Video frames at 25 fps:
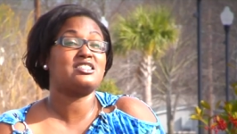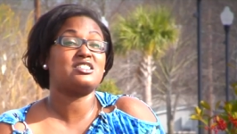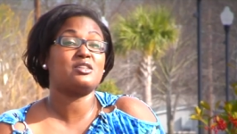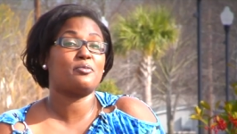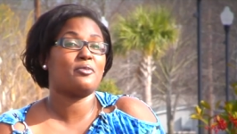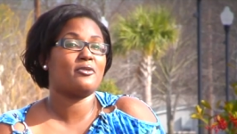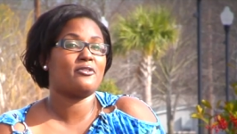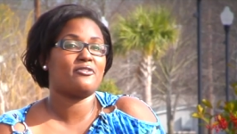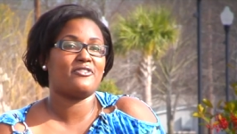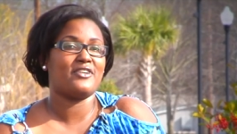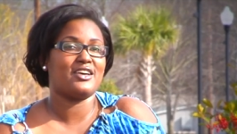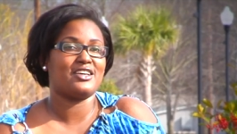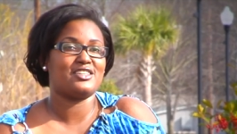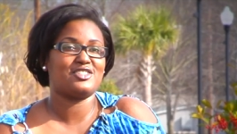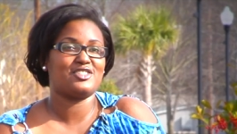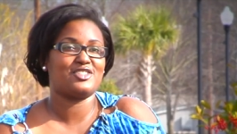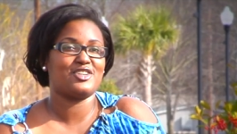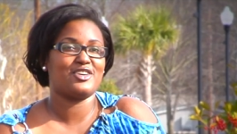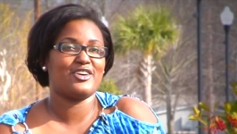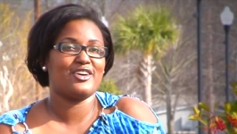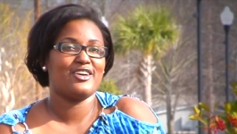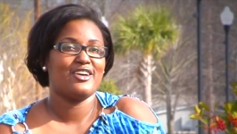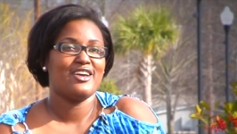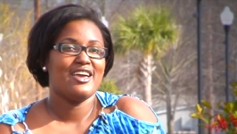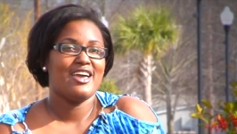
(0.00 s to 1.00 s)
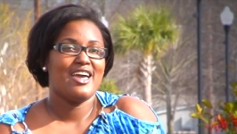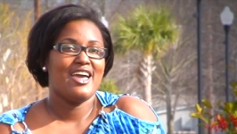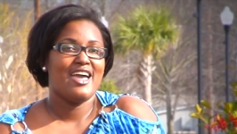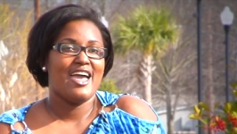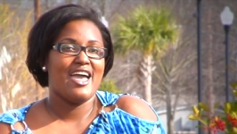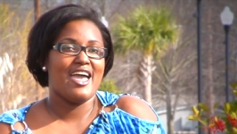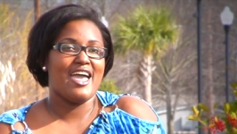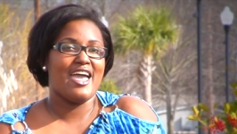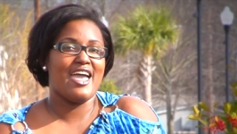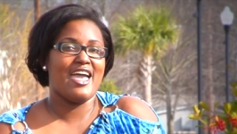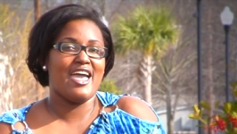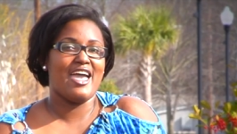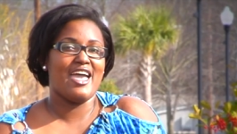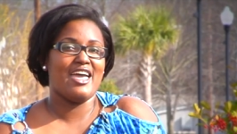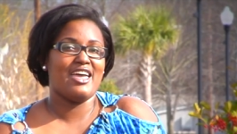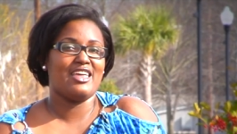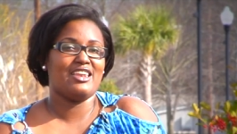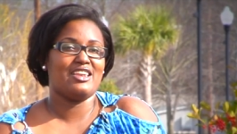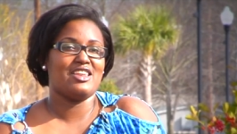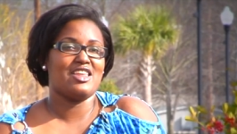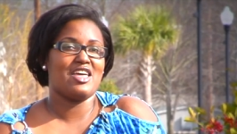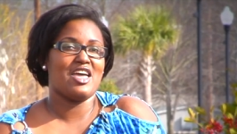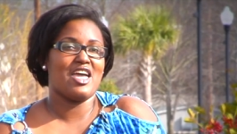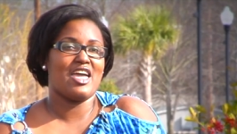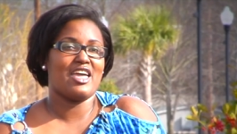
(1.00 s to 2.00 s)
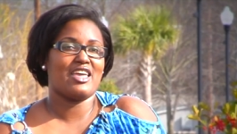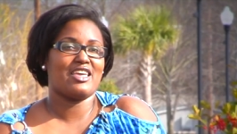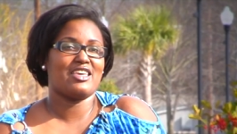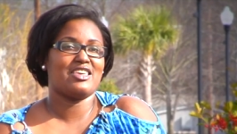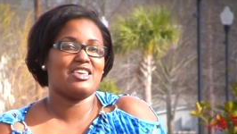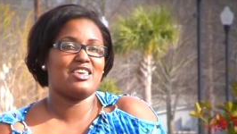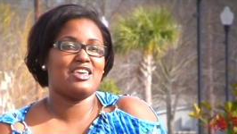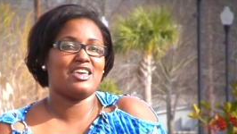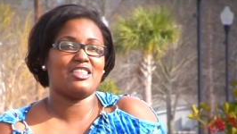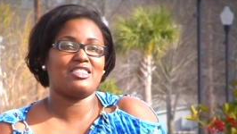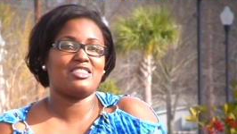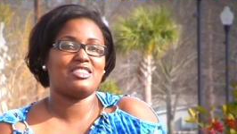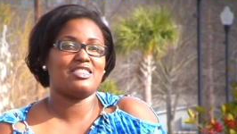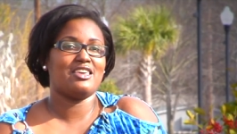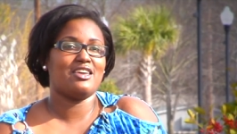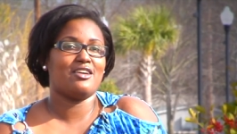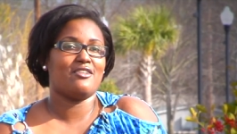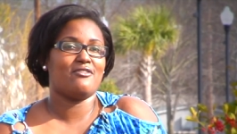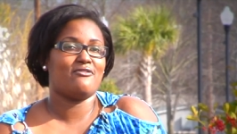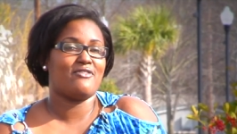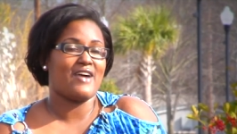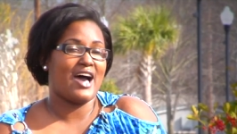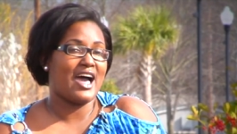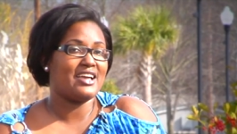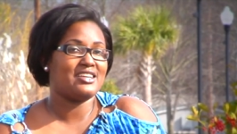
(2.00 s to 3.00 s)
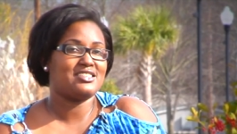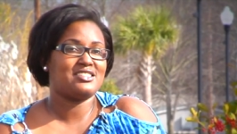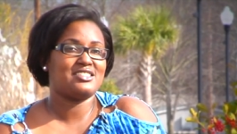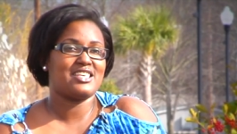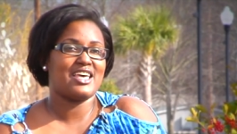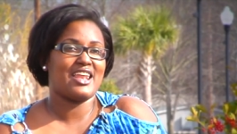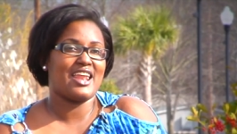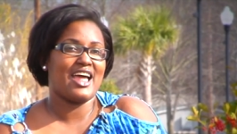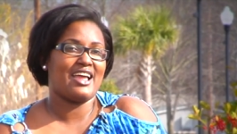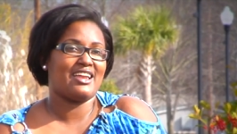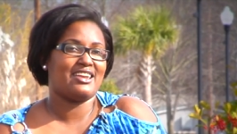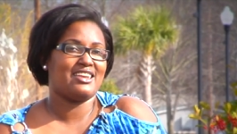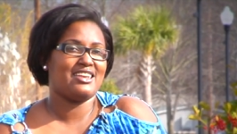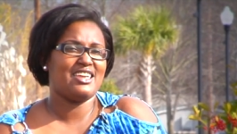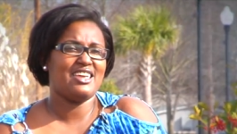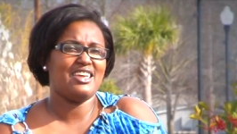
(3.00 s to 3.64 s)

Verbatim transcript: as a professor and get the advice that I